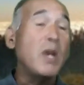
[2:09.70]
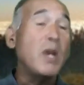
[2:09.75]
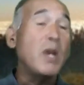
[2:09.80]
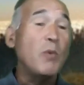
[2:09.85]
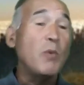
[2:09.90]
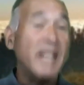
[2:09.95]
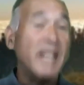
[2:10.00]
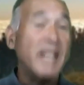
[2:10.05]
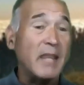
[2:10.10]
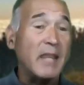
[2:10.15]

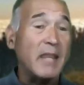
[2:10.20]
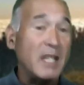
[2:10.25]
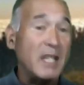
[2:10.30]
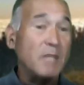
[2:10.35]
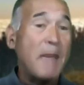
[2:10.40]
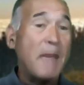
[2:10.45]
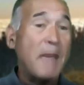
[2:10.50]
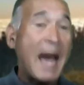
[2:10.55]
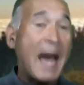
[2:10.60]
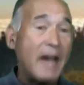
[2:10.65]
set these
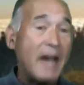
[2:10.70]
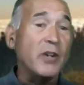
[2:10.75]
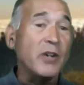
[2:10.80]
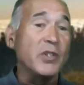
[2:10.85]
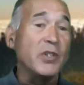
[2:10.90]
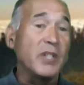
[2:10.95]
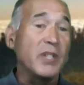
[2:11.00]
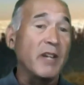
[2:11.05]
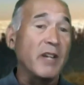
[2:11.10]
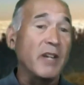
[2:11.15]

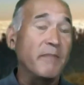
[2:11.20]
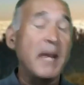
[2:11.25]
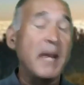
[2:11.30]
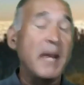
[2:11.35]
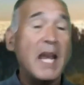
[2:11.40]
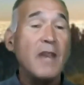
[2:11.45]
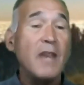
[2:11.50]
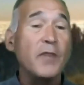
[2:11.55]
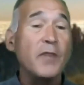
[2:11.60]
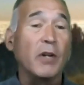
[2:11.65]
patterns of
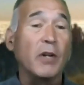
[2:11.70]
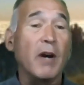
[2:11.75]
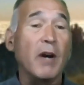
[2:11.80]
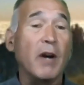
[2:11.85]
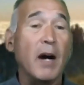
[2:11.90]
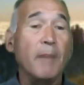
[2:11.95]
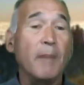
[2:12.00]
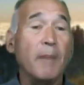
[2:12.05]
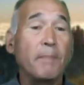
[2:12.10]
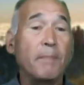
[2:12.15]
behavior
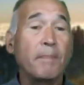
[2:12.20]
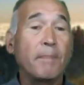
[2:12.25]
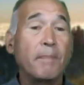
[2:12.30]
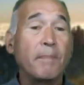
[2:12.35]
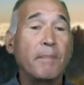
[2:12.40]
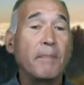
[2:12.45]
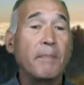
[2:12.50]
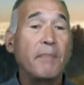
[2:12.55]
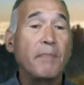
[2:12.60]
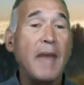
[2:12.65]
up
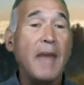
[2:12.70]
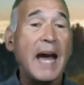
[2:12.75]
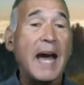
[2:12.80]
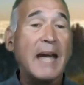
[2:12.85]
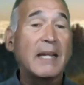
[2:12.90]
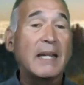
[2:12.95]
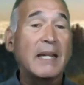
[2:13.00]
that